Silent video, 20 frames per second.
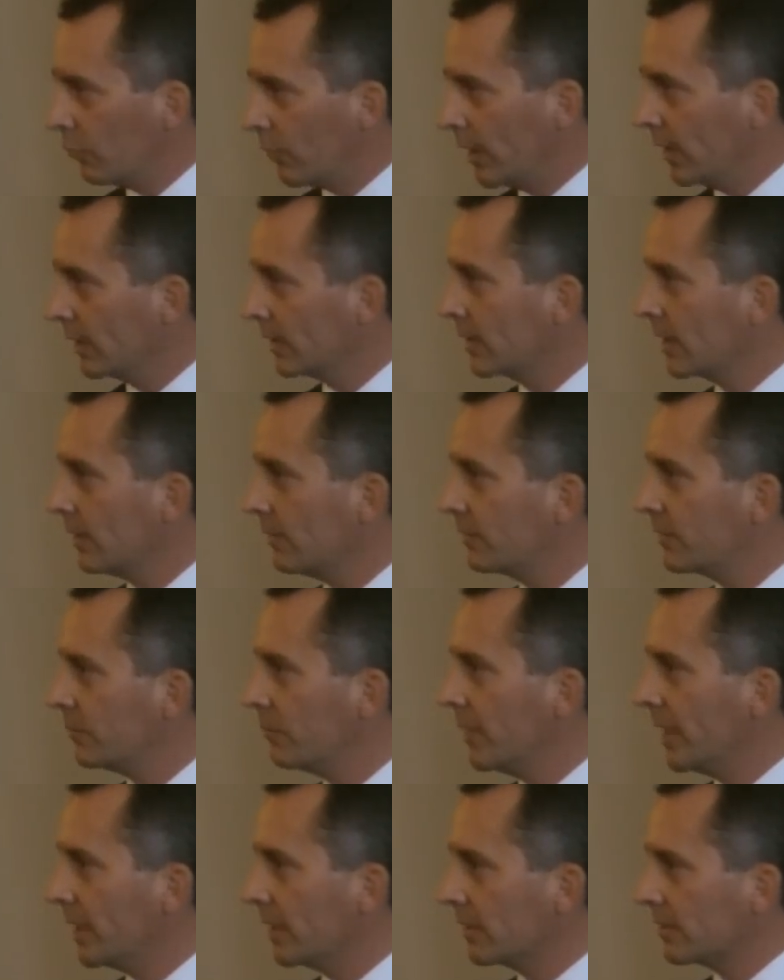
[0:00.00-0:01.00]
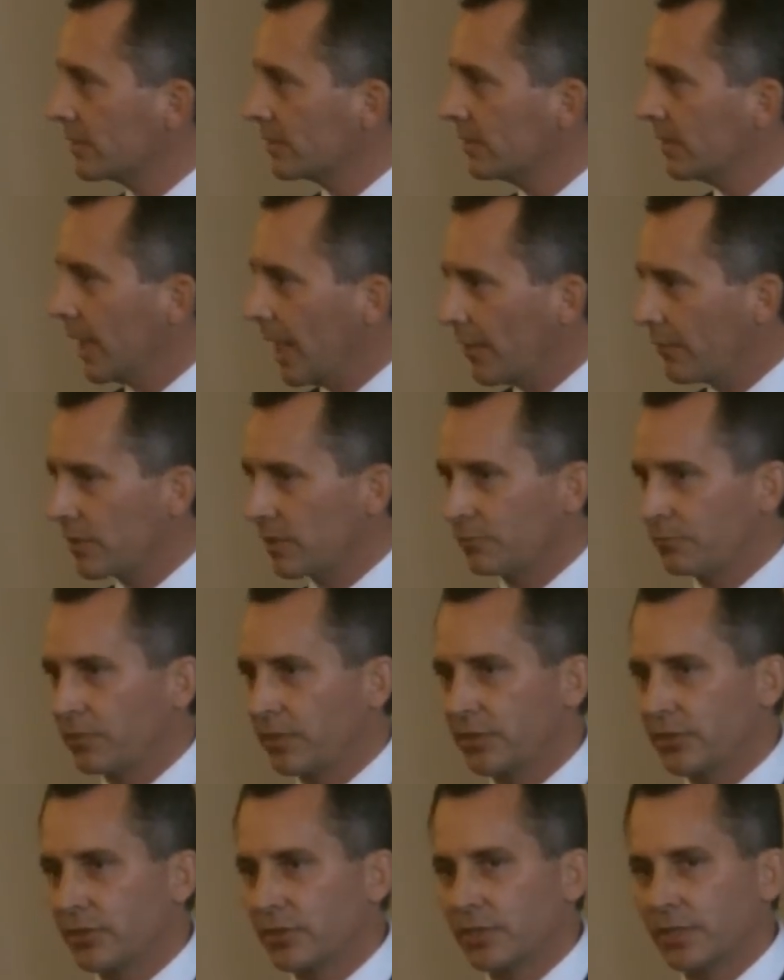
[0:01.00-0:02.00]
We didn't come from means. I was a
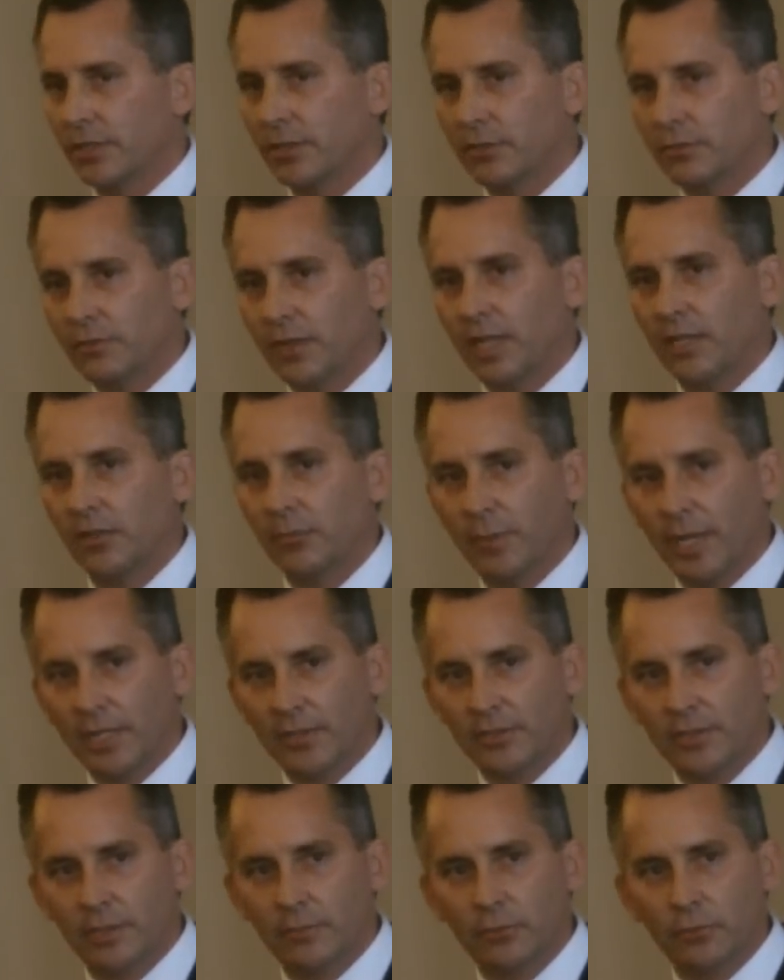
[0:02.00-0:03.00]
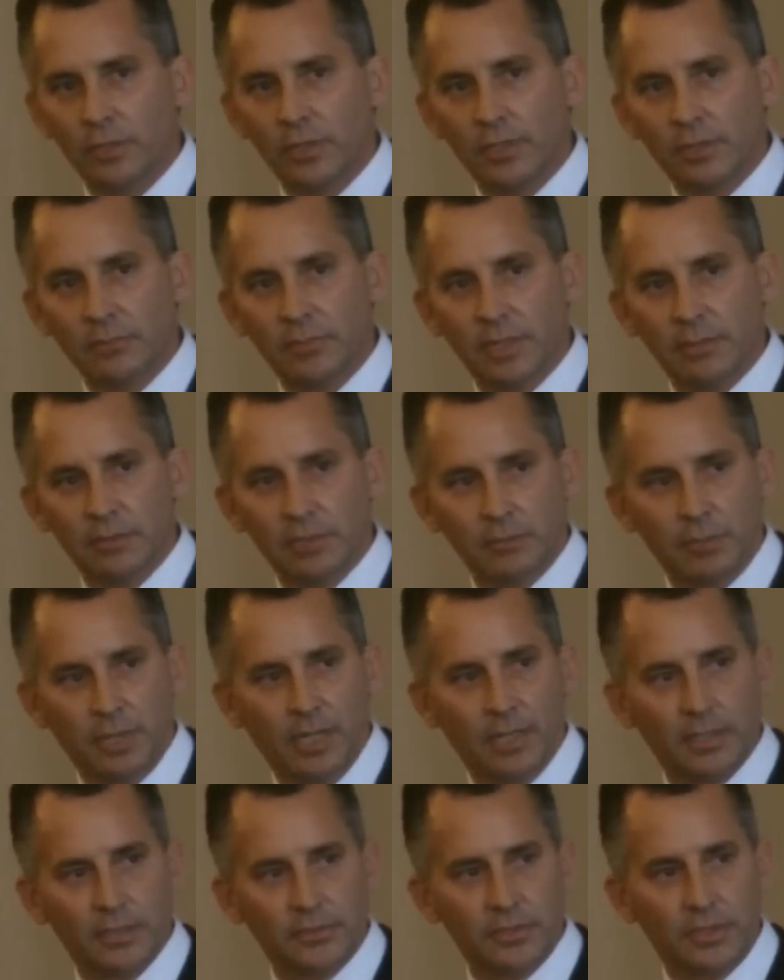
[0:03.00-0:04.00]
preacher's kid who followed my dream to work in public
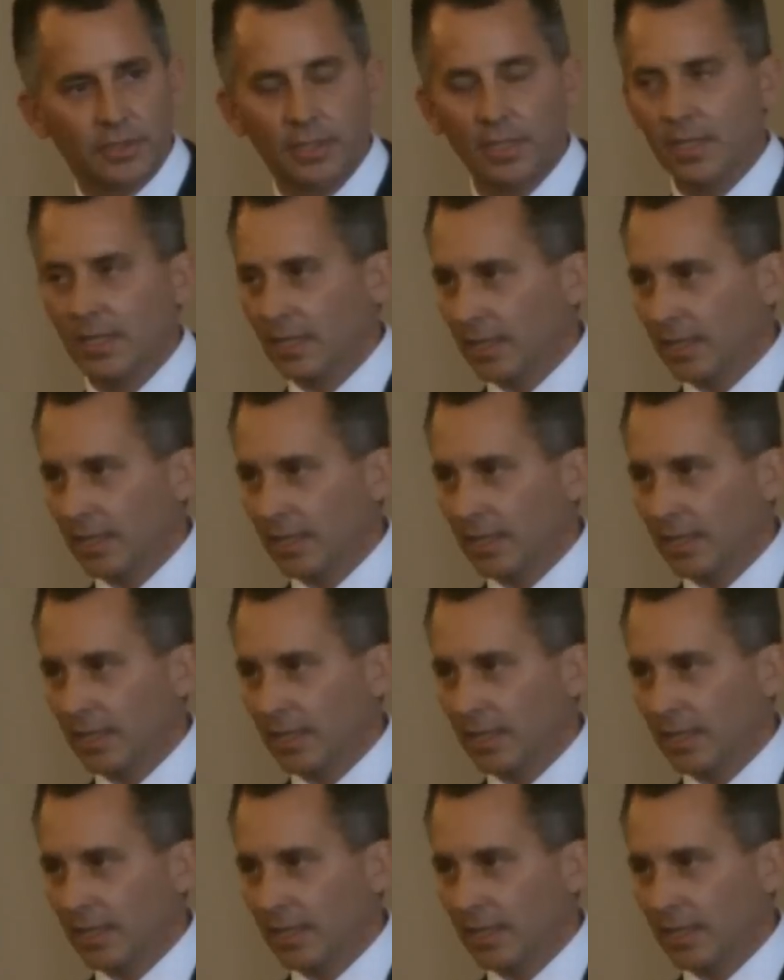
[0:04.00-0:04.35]
policy.